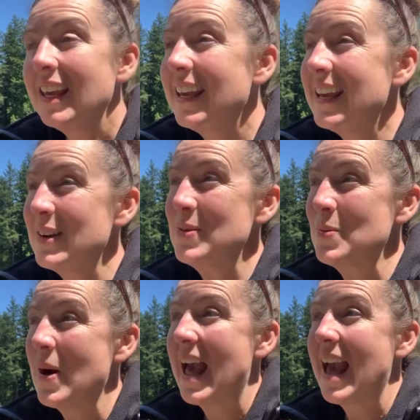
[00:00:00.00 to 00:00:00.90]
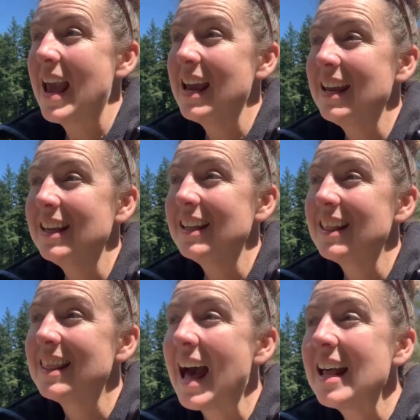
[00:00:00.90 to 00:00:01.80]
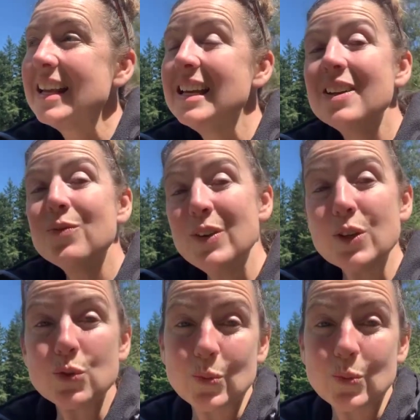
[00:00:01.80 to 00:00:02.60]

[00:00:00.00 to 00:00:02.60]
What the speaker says: in a way that feels